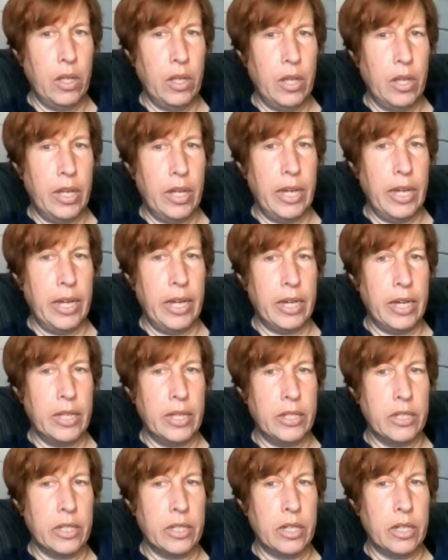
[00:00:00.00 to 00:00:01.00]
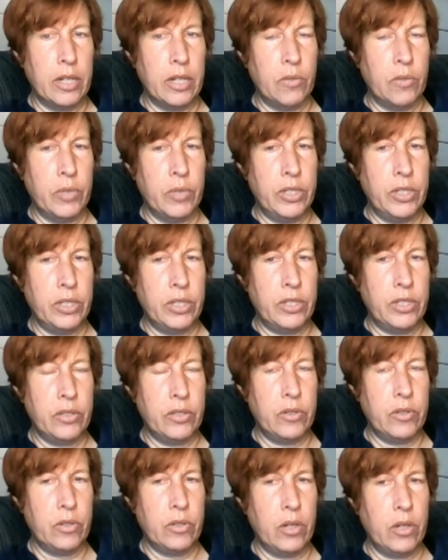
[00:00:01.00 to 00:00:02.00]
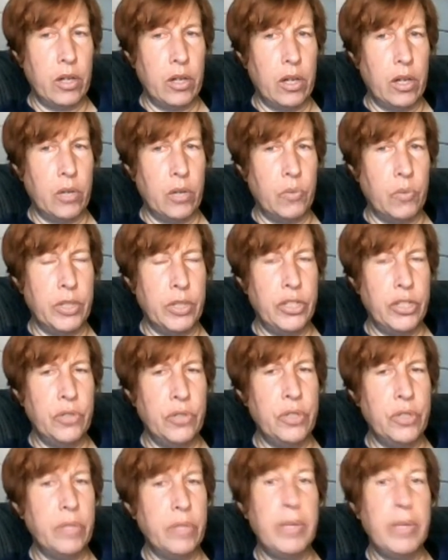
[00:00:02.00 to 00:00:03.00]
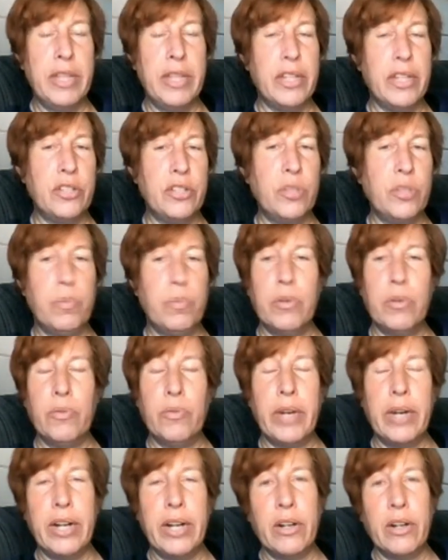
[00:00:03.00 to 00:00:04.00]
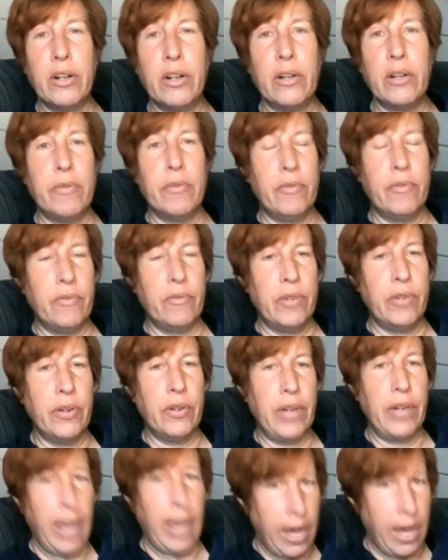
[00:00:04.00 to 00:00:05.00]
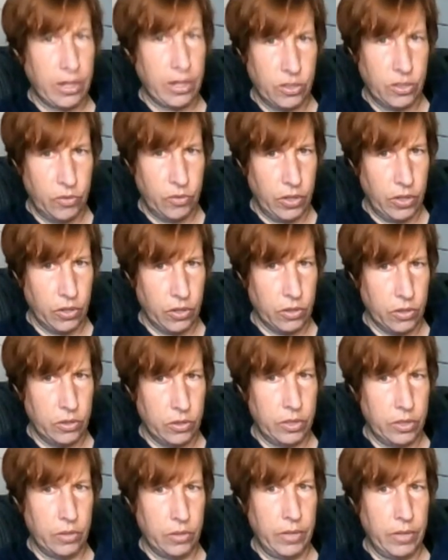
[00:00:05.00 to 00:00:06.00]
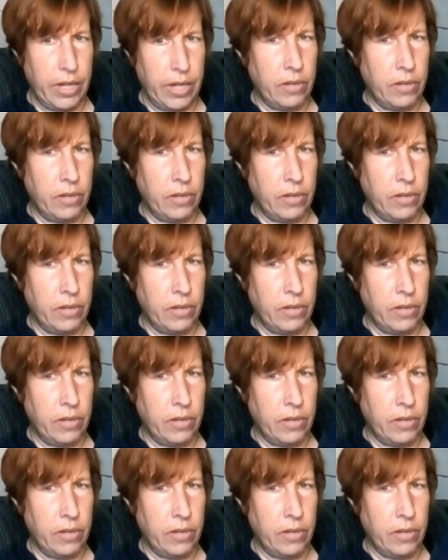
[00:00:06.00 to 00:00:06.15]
and uh, which is was used to be the super rare, very active year. So now